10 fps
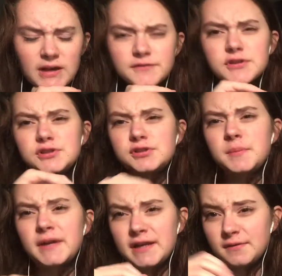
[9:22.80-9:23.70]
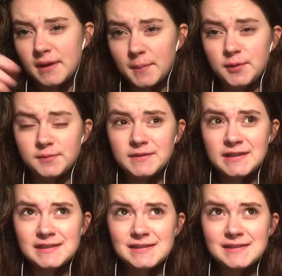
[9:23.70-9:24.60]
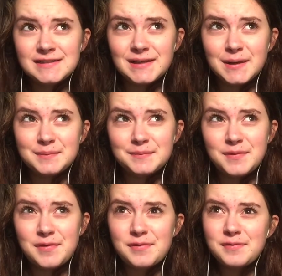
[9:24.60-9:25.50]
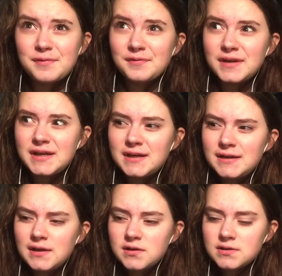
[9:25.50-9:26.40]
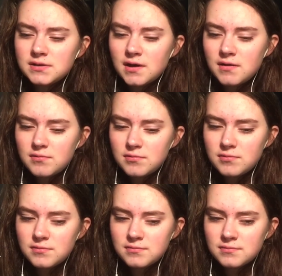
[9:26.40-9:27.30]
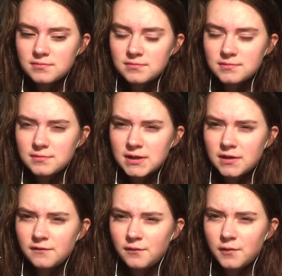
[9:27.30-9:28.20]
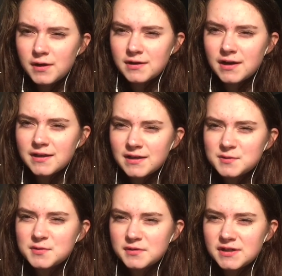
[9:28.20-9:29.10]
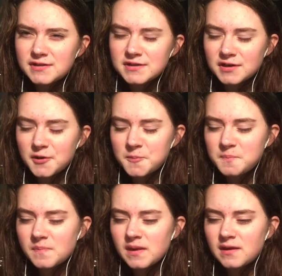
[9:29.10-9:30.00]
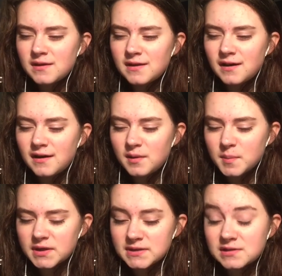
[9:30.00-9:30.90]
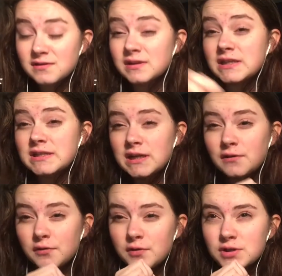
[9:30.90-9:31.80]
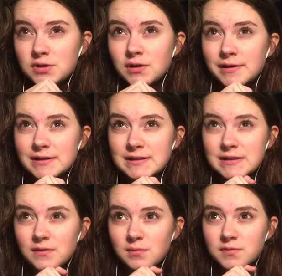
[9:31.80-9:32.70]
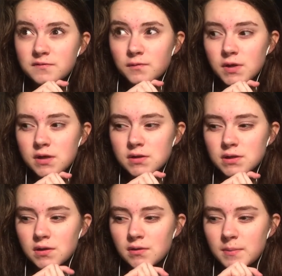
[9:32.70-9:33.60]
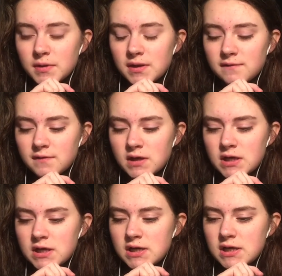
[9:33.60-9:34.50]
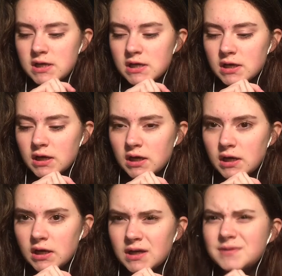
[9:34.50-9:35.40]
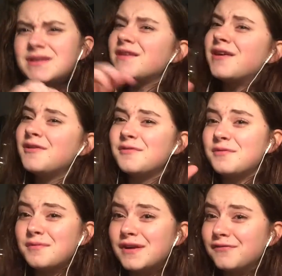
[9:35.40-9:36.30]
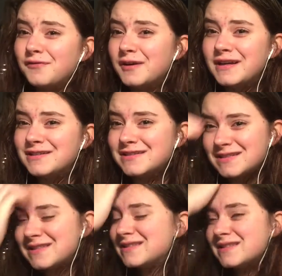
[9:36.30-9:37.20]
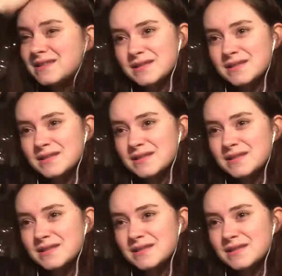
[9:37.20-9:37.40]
I first heard about NaNoWriMo 3 years ago? 3 or 4 years? I think it was 3 years ago. Because I started listening to The Christian Artist almost 4 years ago, I believe. It was either 3 or 4 years this